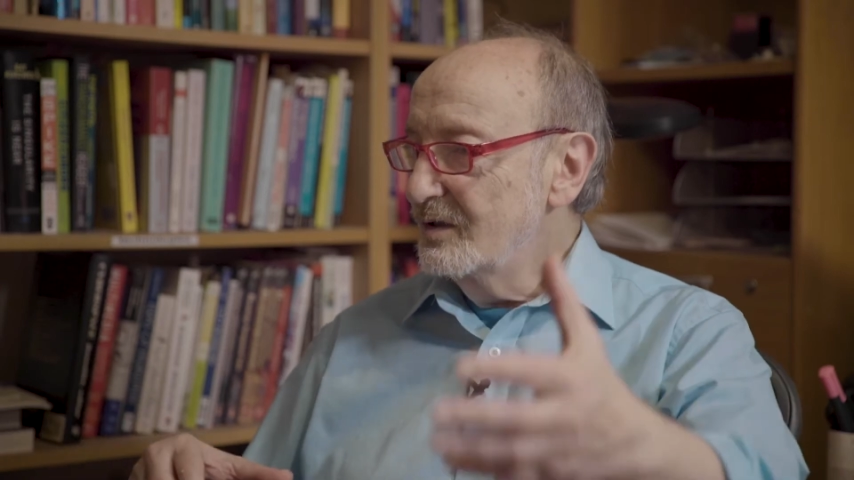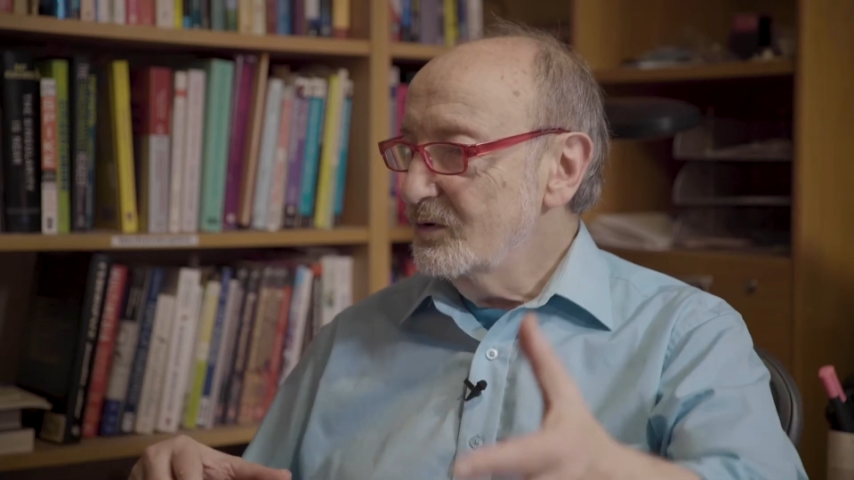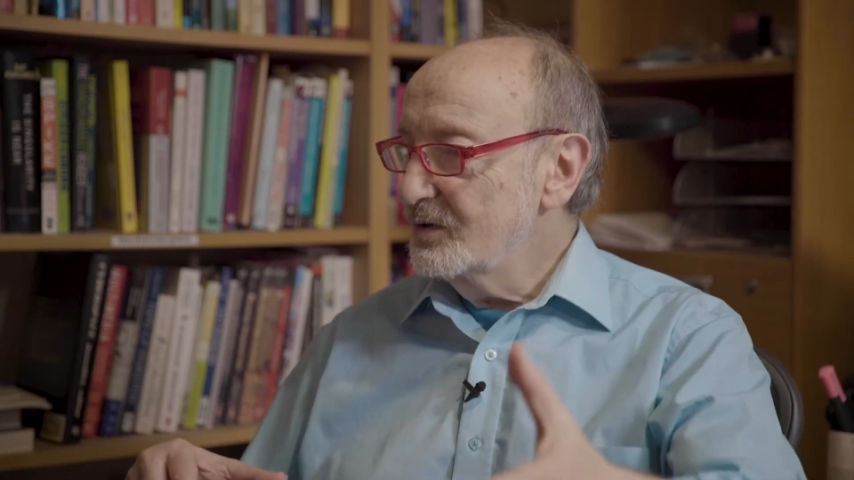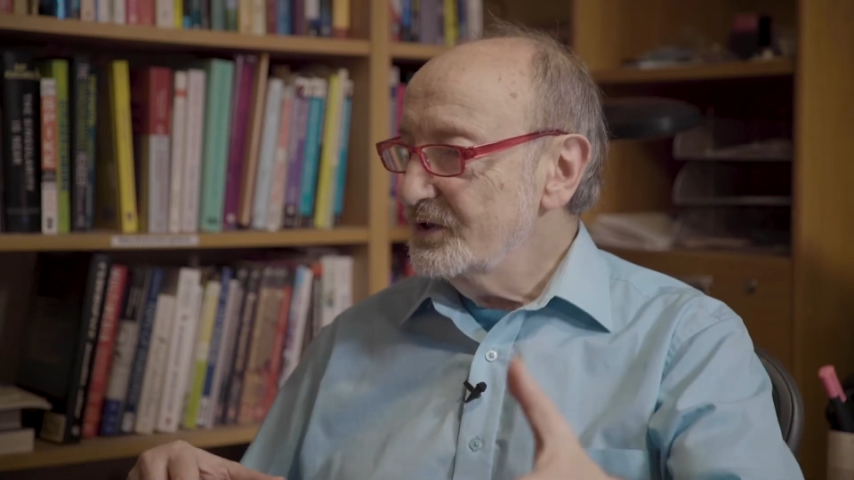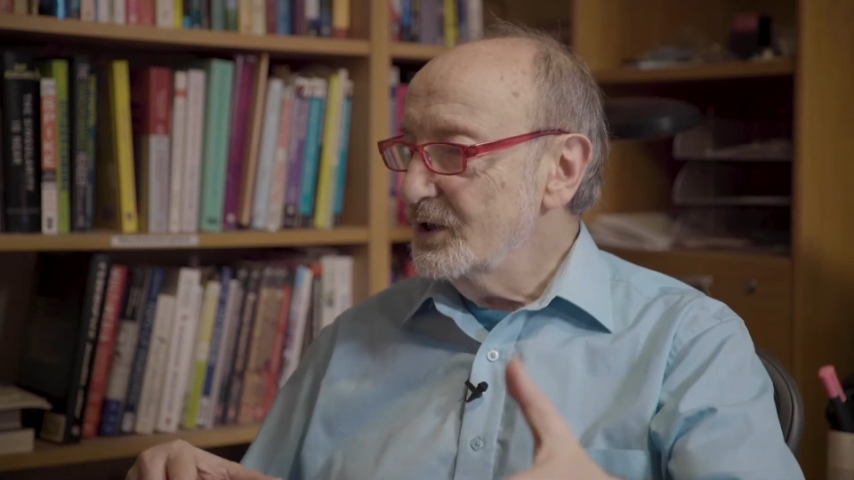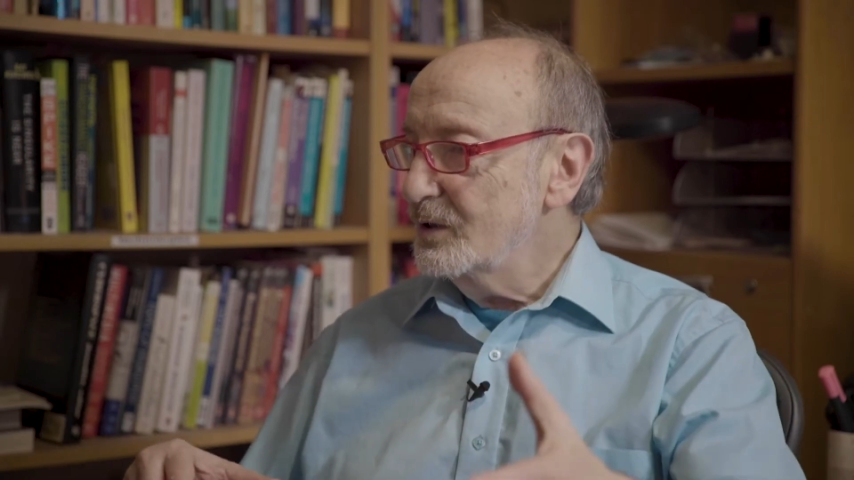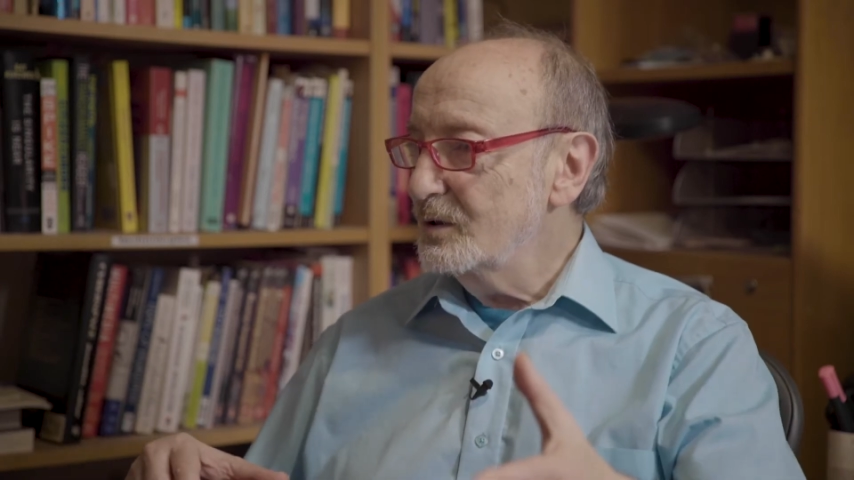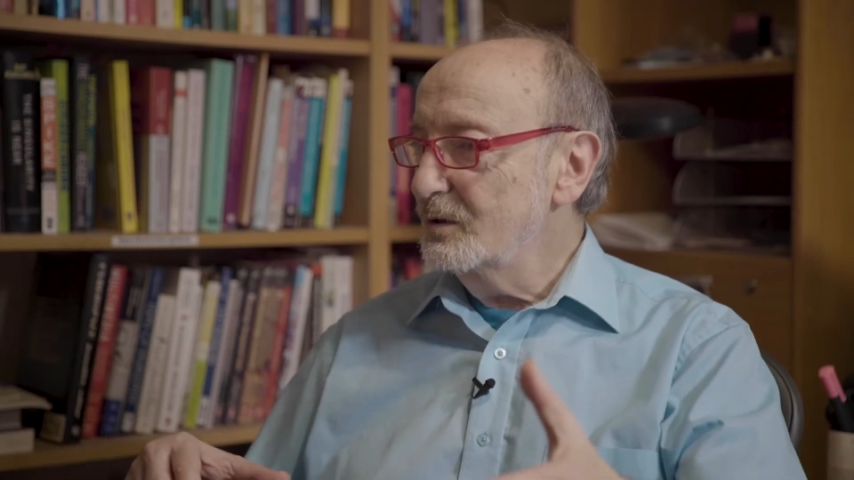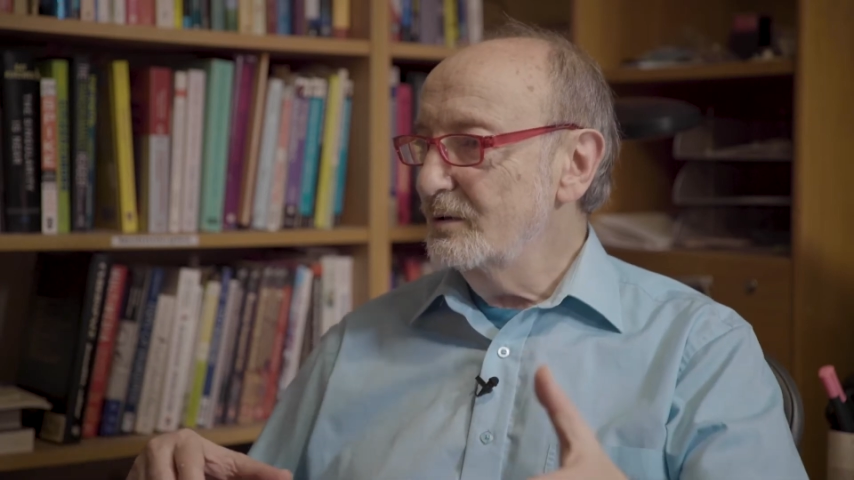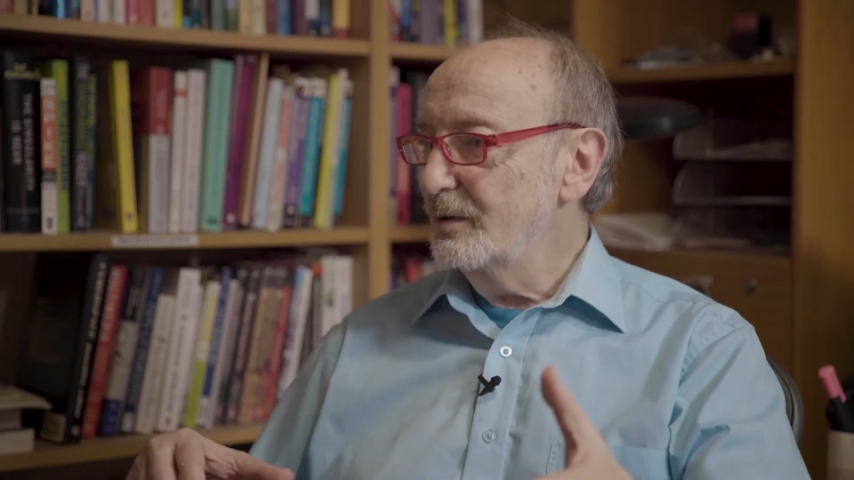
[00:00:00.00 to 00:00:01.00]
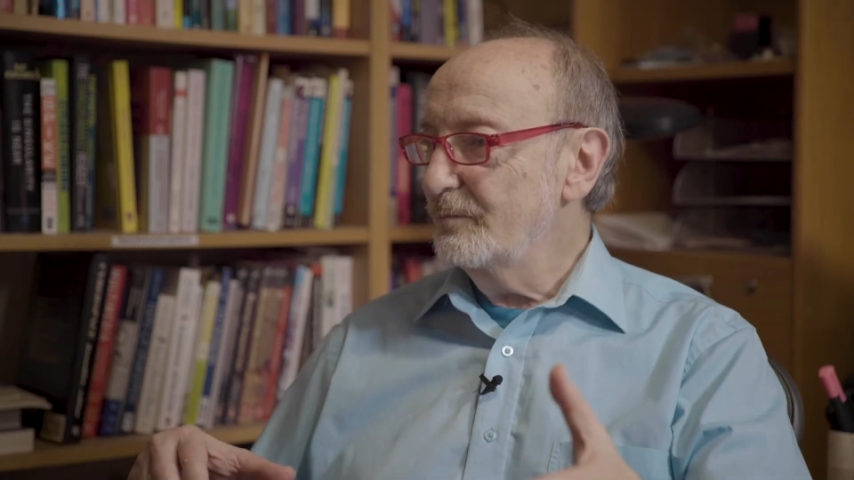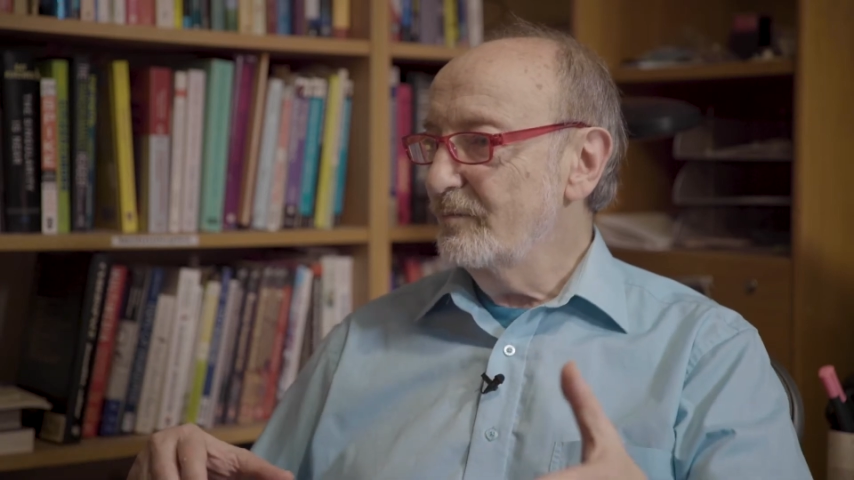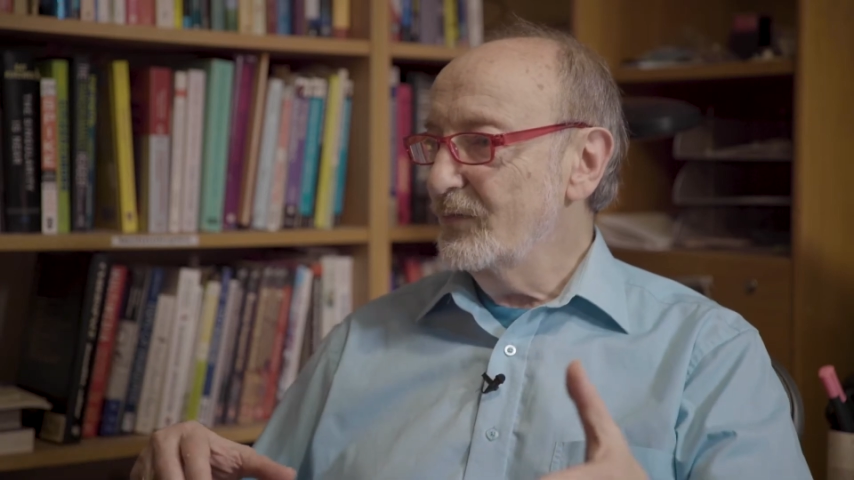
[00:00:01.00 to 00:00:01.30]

consulting